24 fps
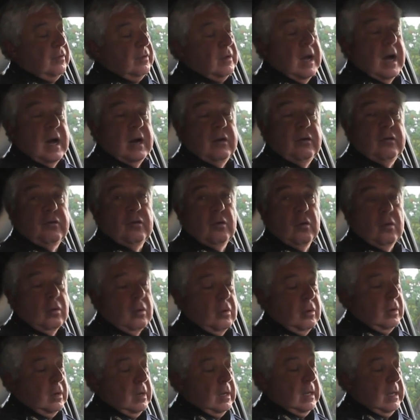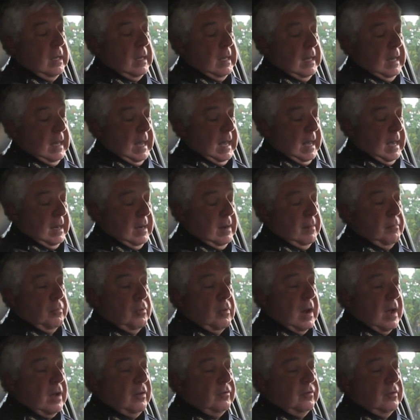the dinosaur and
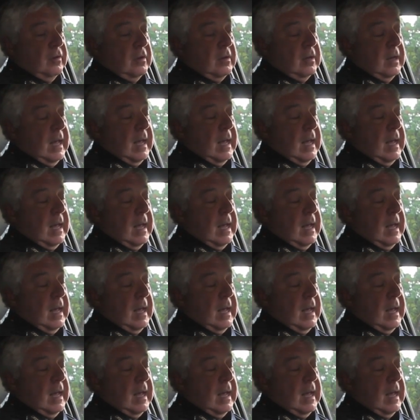embrace it,